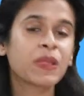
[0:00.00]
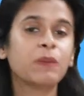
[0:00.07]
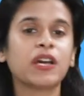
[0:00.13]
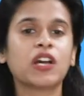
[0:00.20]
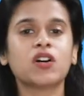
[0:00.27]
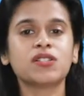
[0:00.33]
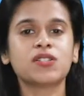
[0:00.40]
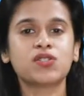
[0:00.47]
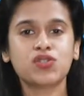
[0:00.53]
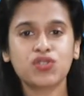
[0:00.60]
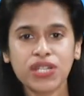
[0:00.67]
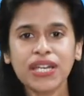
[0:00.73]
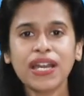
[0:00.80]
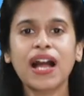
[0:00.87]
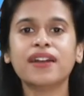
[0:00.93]
because
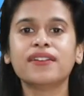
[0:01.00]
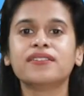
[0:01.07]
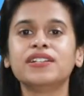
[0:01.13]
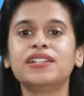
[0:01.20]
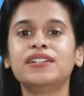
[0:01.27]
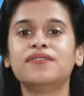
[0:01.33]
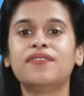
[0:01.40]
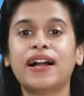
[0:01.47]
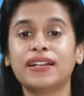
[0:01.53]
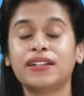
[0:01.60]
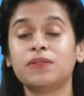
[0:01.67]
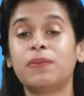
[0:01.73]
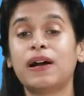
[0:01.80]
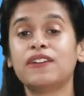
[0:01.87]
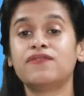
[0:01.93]
300
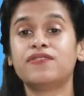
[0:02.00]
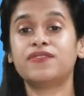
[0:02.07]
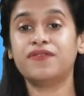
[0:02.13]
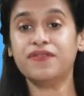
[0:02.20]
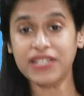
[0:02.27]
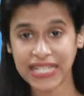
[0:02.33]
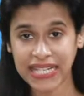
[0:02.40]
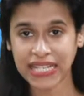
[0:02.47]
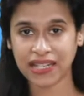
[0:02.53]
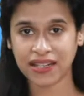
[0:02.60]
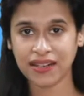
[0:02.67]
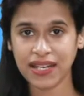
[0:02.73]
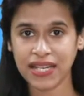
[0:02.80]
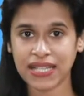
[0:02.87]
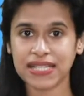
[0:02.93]
divided by
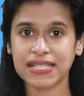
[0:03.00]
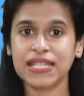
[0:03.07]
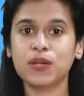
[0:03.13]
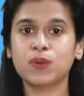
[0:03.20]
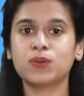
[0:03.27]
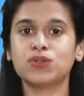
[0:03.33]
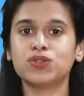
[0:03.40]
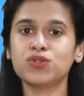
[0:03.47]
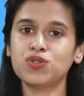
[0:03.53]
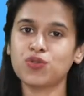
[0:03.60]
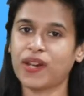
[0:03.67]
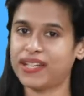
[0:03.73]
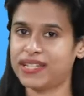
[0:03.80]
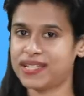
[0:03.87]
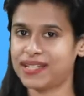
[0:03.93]
15 is equal to
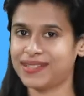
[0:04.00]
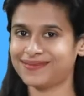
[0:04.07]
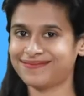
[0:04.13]
20.